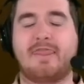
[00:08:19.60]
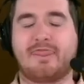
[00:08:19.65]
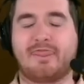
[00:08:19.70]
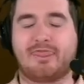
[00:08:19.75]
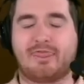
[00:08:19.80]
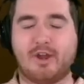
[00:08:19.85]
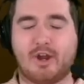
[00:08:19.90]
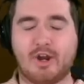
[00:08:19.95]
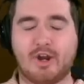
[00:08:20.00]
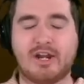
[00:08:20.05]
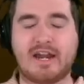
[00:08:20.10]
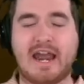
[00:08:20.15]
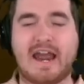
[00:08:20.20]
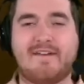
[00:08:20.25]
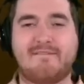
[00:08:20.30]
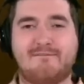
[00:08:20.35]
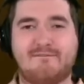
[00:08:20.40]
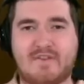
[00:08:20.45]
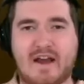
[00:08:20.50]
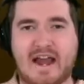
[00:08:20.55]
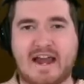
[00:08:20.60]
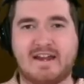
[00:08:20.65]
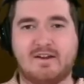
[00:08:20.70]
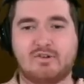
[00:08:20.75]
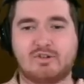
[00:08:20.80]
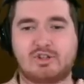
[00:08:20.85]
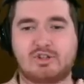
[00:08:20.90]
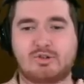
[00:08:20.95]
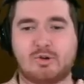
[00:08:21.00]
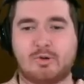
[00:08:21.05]
Third and final
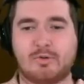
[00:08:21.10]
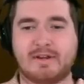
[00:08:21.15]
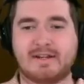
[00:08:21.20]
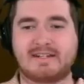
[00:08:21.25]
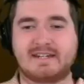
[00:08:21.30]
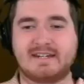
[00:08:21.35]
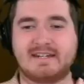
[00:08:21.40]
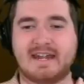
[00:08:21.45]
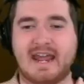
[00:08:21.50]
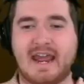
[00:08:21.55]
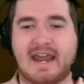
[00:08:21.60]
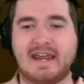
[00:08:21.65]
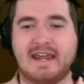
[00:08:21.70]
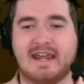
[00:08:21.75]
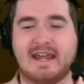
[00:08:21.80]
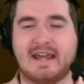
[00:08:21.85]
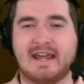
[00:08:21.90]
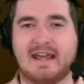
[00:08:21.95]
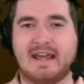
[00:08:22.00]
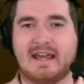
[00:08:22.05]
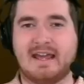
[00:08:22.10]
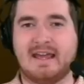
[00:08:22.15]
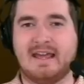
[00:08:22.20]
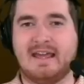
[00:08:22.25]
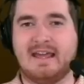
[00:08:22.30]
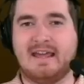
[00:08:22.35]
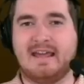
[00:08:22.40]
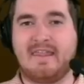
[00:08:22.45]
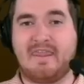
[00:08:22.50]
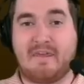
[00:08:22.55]
story today.
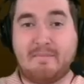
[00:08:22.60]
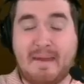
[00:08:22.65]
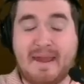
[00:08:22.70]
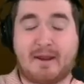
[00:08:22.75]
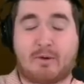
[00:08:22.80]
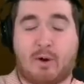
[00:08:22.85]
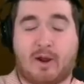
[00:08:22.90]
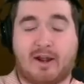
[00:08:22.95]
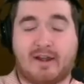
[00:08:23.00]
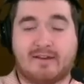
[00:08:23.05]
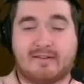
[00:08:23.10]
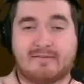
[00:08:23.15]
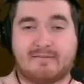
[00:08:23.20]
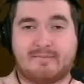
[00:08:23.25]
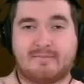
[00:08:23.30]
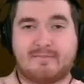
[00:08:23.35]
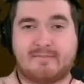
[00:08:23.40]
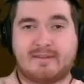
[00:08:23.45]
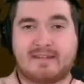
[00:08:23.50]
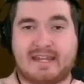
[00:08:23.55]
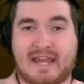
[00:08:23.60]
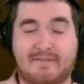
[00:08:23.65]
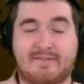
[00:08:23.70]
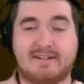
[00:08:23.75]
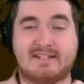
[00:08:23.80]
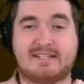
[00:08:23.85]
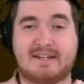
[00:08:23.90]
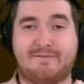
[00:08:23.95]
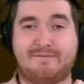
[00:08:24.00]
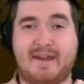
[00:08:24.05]
The big one Kevin
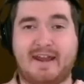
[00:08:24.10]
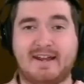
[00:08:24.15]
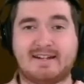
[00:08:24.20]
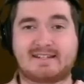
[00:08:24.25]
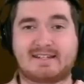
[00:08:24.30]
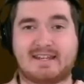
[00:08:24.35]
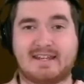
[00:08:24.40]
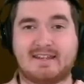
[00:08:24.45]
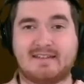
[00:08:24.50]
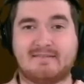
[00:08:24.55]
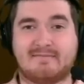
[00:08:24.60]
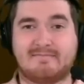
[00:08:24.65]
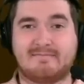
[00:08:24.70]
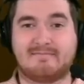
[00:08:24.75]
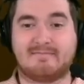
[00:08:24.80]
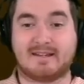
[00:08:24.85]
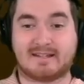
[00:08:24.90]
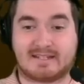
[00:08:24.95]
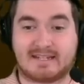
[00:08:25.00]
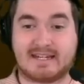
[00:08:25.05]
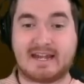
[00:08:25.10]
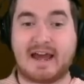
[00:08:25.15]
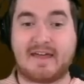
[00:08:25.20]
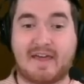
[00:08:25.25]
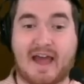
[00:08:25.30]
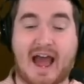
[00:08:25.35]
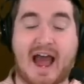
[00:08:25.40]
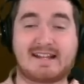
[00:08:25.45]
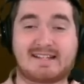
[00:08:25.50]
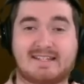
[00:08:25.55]
Stefanski. Is he on the
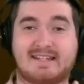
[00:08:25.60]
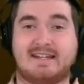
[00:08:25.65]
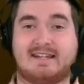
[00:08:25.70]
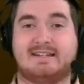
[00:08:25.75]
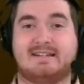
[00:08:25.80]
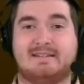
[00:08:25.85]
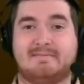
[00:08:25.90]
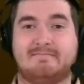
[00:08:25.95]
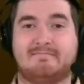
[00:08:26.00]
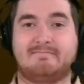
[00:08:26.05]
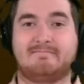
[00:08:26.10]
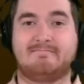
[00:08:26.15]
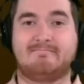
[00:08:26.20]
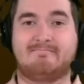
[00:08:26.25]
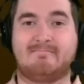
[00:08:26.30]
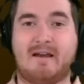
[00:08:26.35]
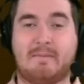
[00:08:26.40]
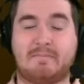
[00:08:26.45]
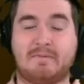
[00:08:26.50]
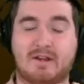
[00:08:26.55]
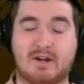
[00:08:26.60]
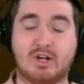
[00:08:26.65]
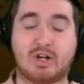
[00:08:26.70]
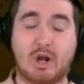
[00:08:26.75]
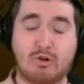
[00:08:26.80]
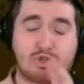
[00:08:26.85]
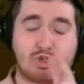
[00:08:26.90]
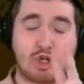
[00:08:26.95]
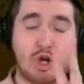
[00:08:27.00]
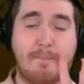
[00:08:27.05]
hot seat? I'm going to
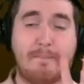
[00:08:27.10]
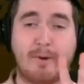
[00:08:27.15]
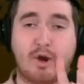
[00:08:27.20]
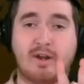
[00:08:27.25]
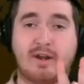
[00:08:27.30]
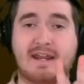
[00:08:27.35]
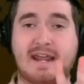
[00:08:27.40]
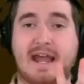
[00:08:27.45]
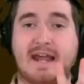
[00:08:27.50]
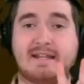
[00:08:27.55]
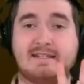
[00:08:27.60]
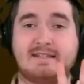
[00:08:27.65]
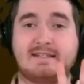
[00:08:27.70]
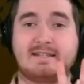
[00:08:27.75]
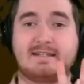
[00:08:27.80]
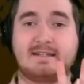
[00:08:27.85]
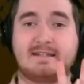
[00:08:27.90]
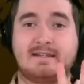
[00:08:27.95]
go two Bernie heads.